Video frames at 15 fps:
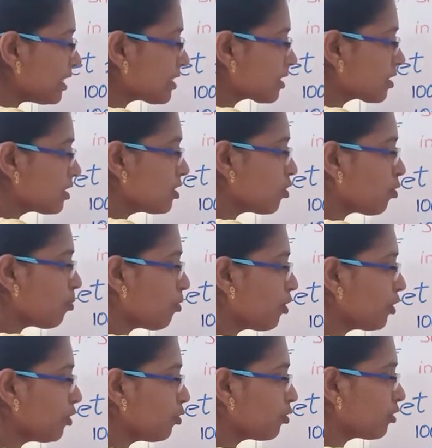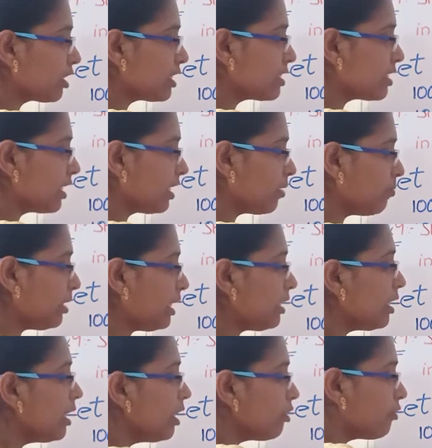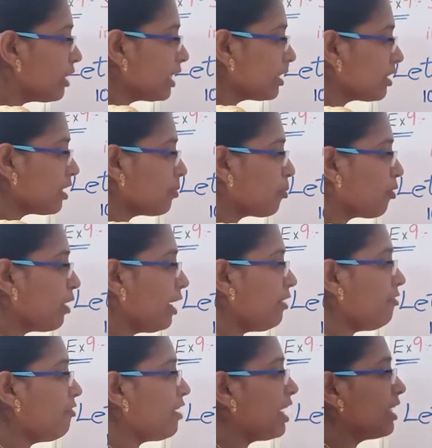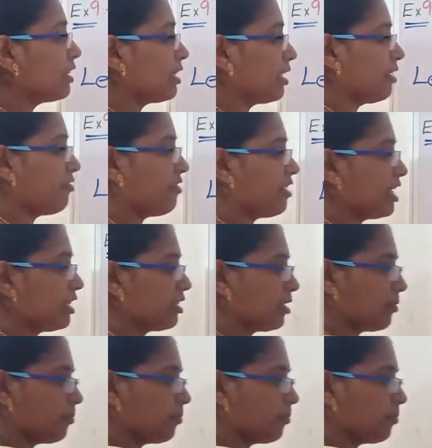plus 0.23 is nothing but 23.535.